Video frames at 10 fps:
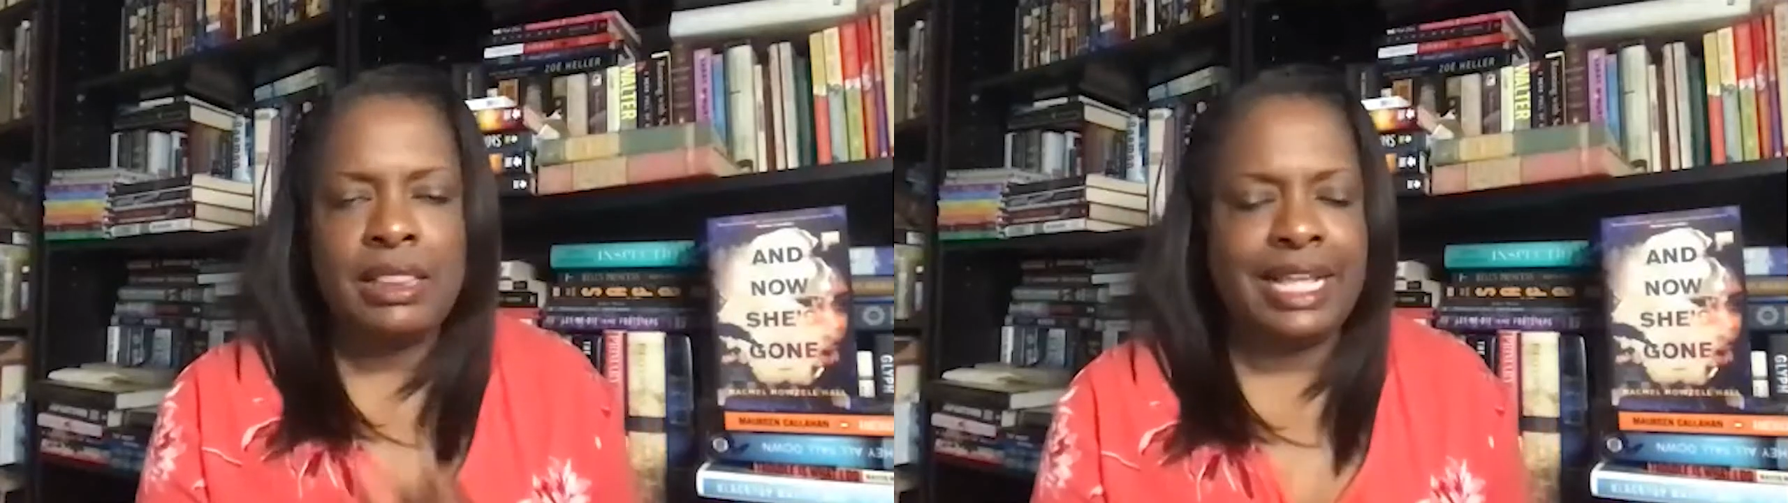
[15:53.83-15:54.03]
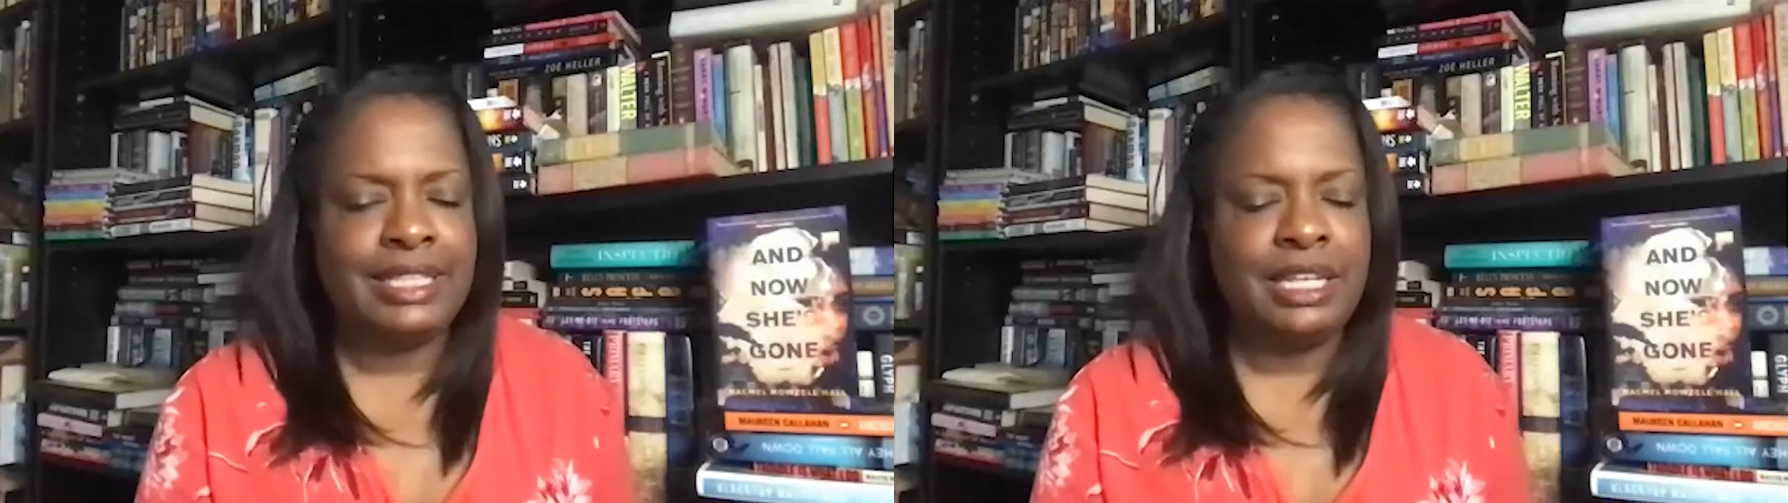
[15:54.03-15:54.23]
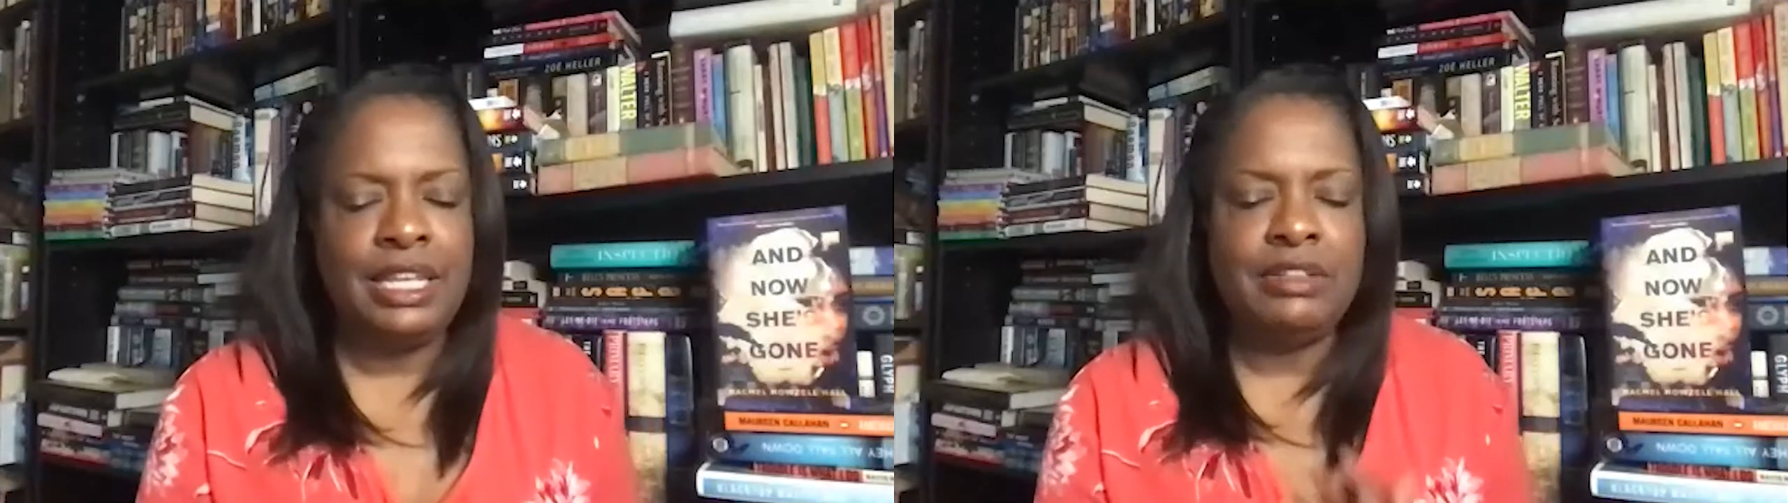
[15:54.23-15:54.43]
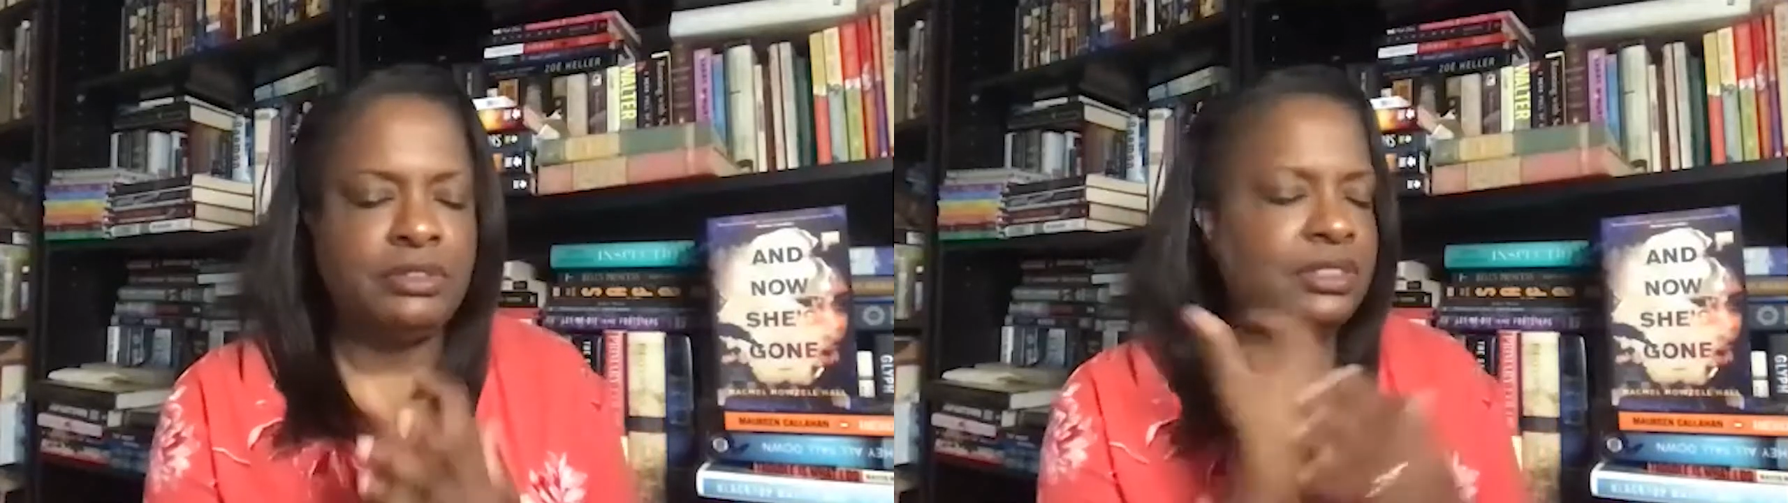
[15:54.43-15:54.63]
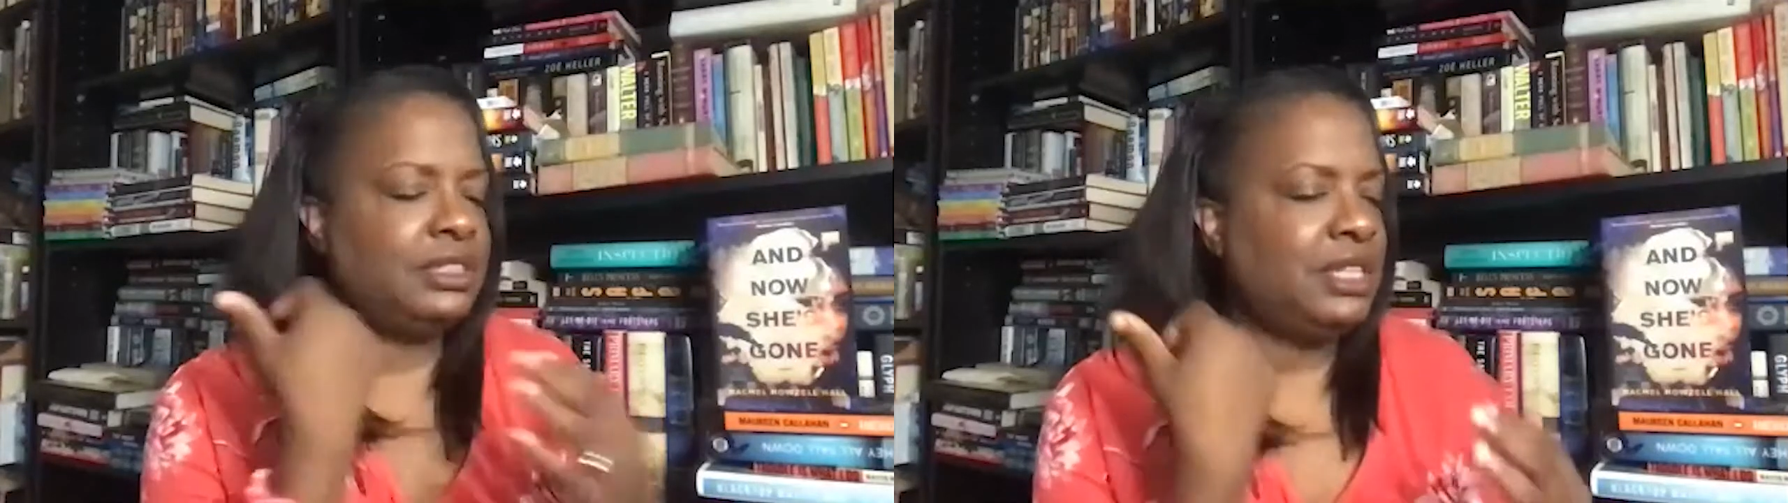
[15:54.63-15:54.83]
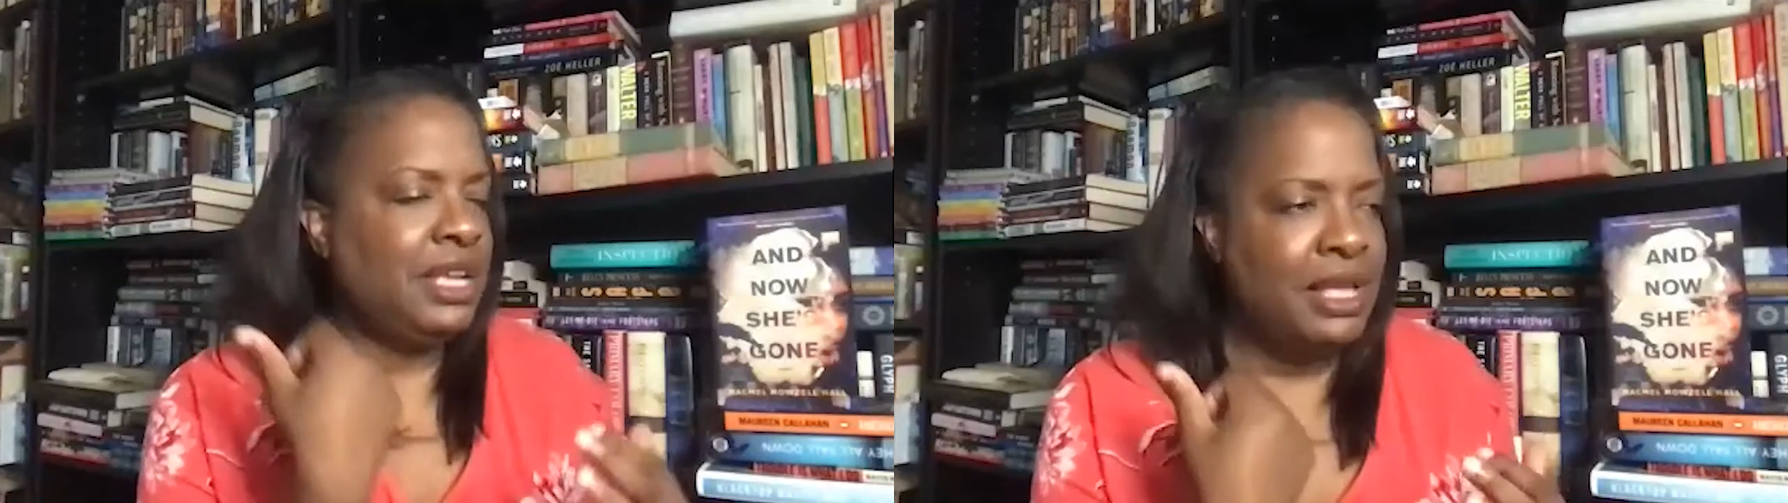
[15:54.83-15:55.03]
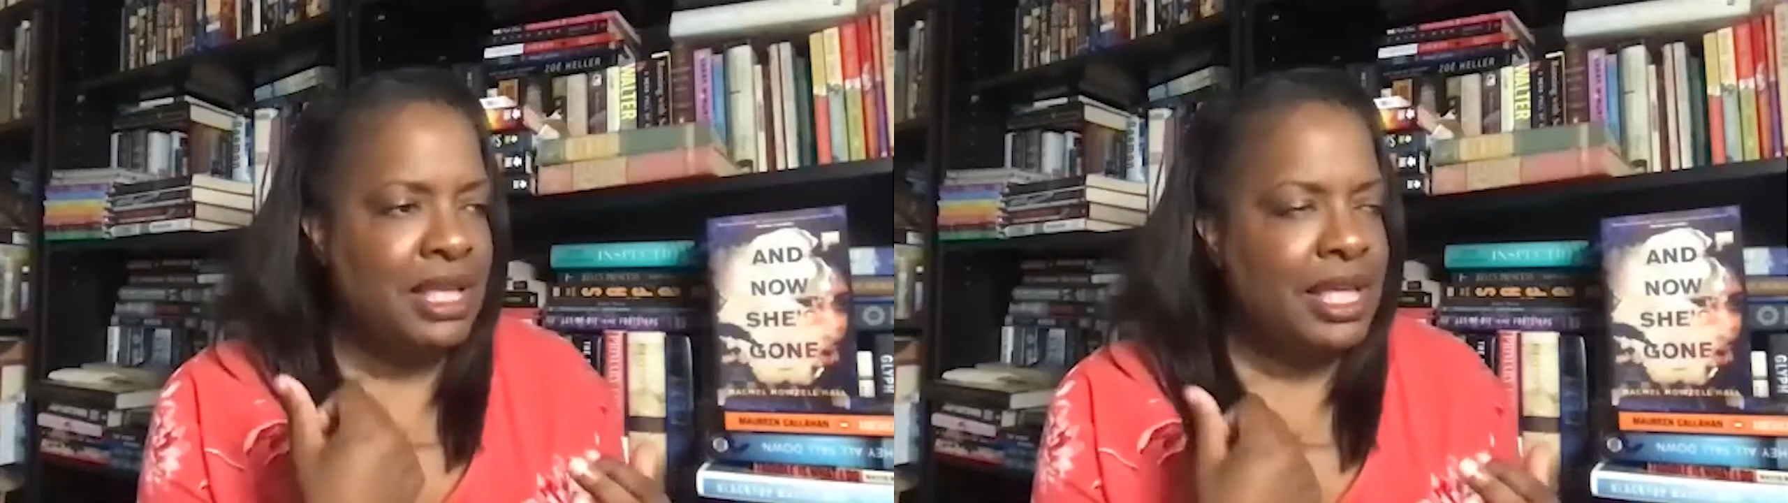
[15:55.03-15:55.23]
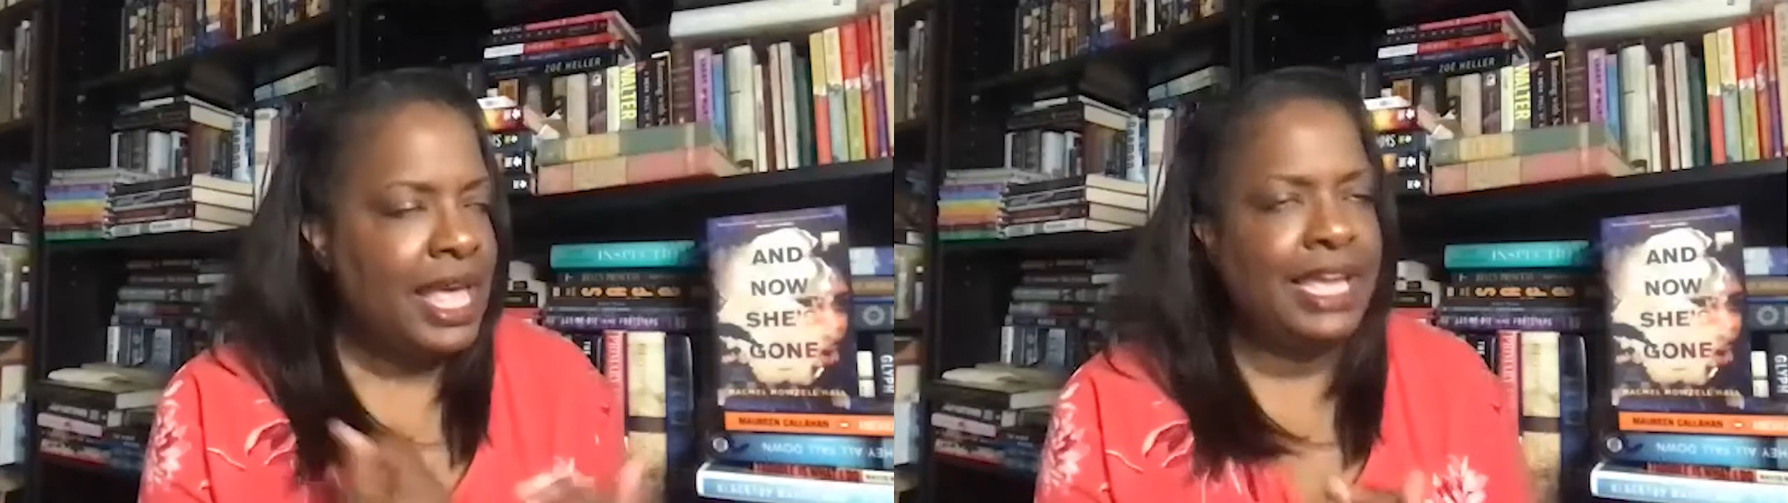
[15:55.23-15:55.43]
Latinos,
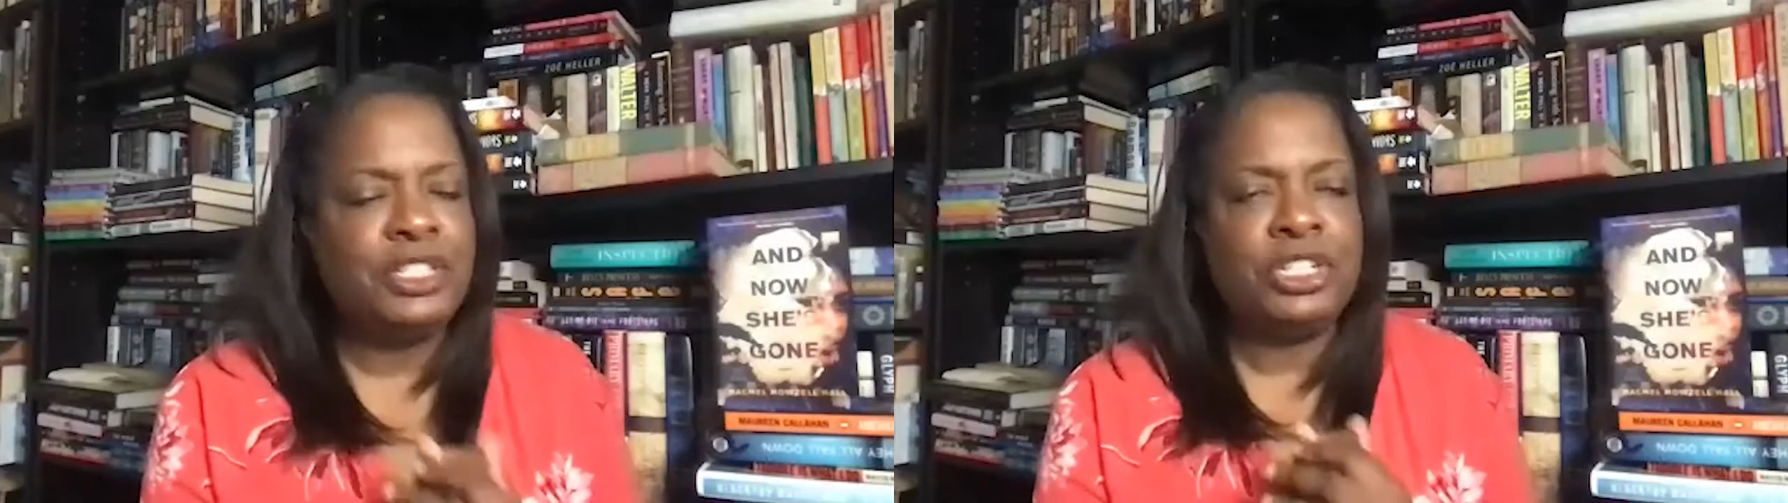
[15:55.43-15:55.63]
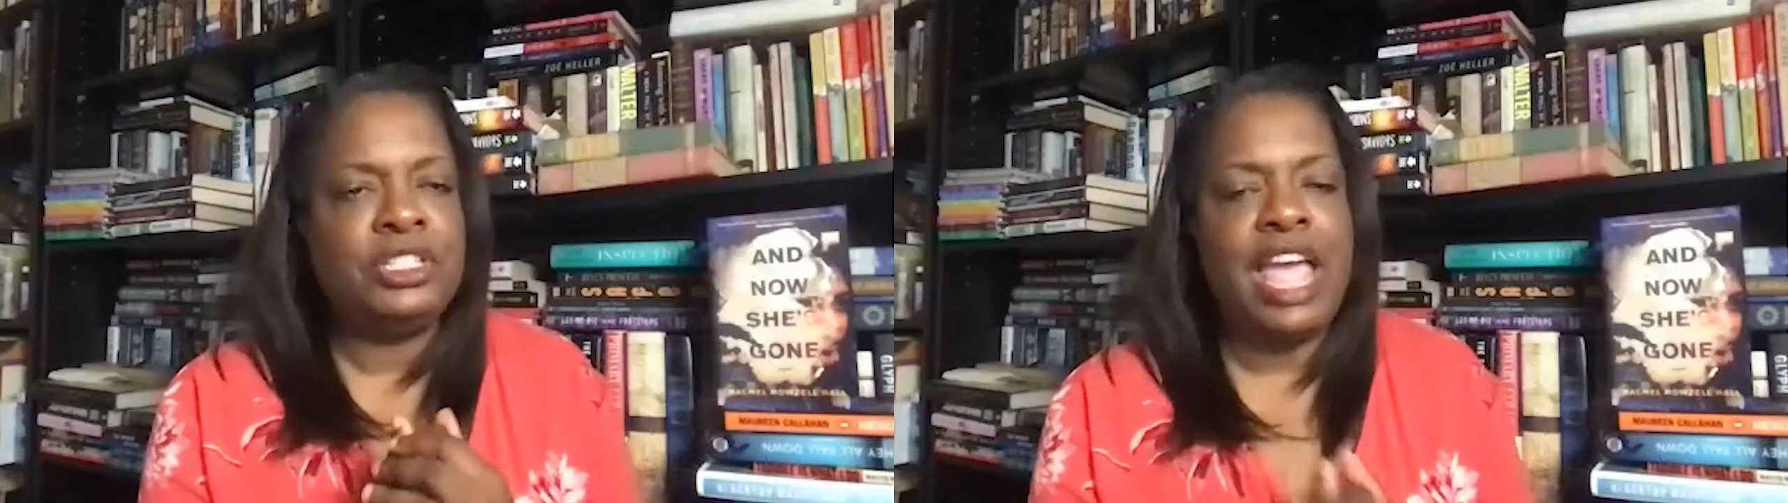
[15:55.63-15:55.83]
Asians,